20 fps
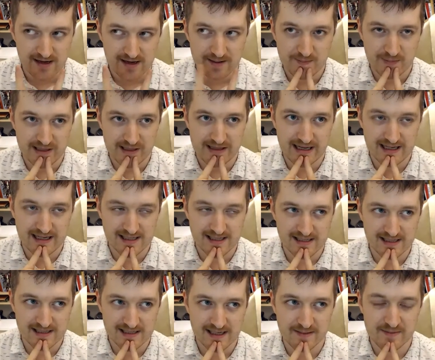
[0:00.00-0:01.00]
That's
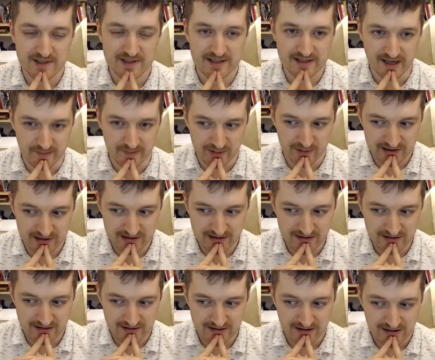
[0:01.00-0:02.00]
because I'm
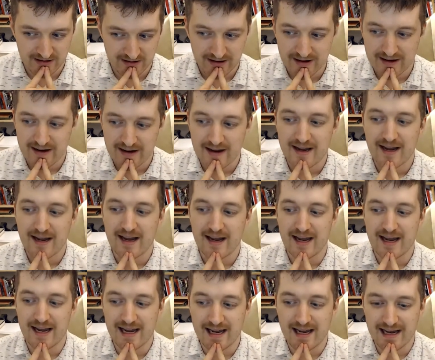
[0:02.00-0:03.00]
stubborn,
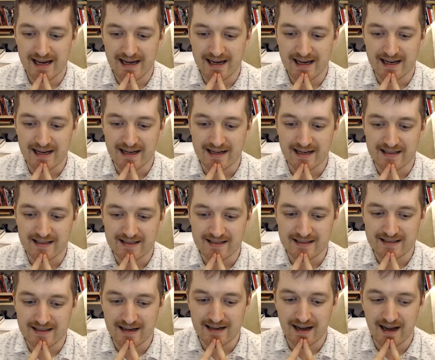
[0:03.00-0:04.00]

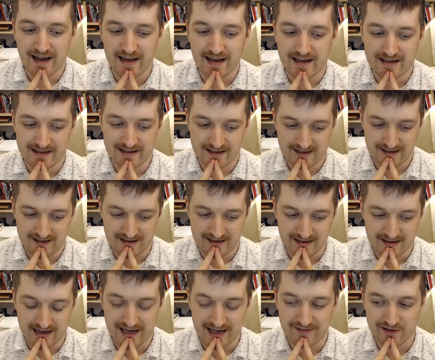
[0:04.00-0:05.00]
and I
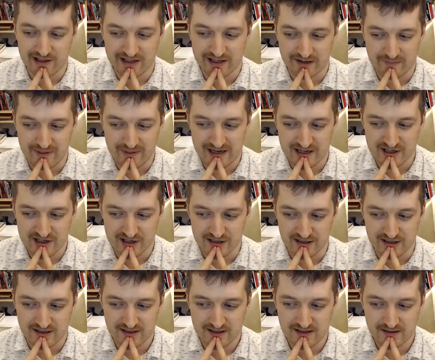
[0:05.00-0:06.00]
have a lot of
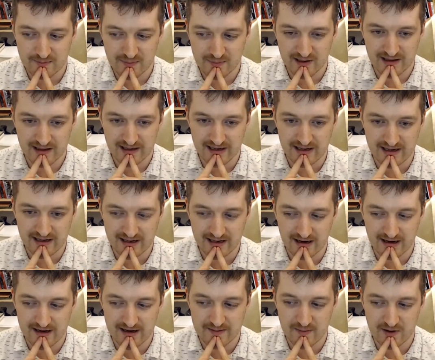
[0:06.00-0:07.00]
patience. But
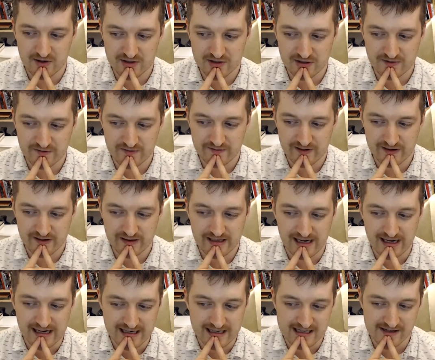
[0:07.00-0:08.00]
like, I am also
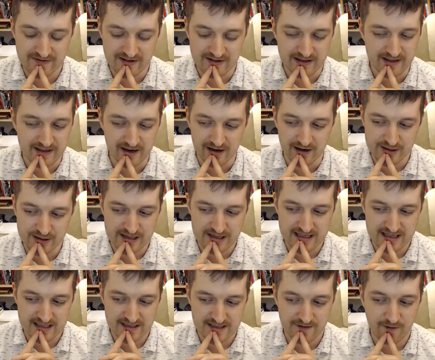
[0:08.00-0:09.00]
very active in the
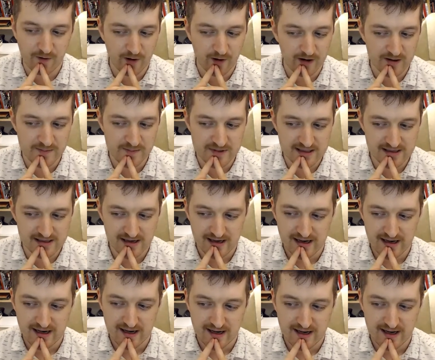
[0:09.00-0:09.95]
Autodesk forums,